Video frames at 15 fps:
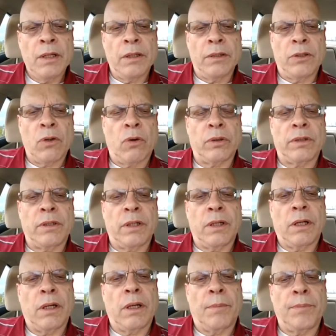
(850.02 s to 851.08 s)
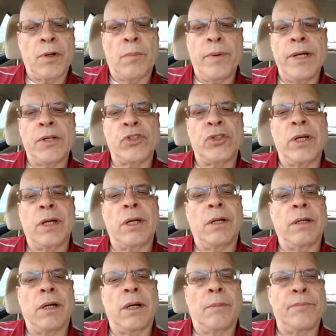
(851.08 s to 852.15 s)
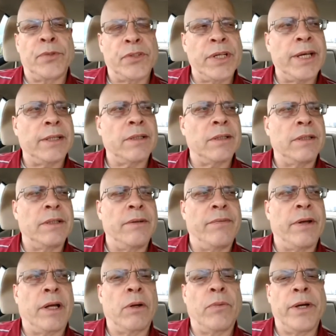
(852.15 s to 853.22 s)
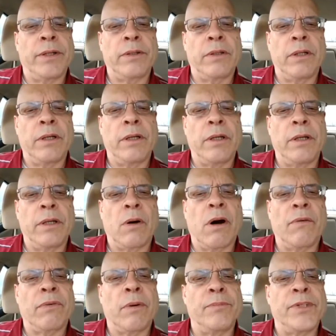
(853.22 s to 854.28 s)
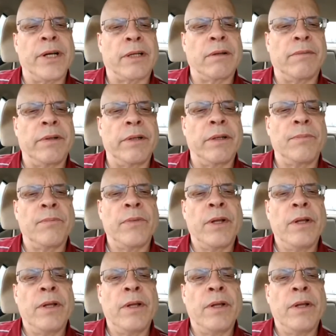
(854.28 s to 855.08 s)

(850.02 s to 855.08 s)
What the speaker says: Don't be upset. Evaluate the offer objectively.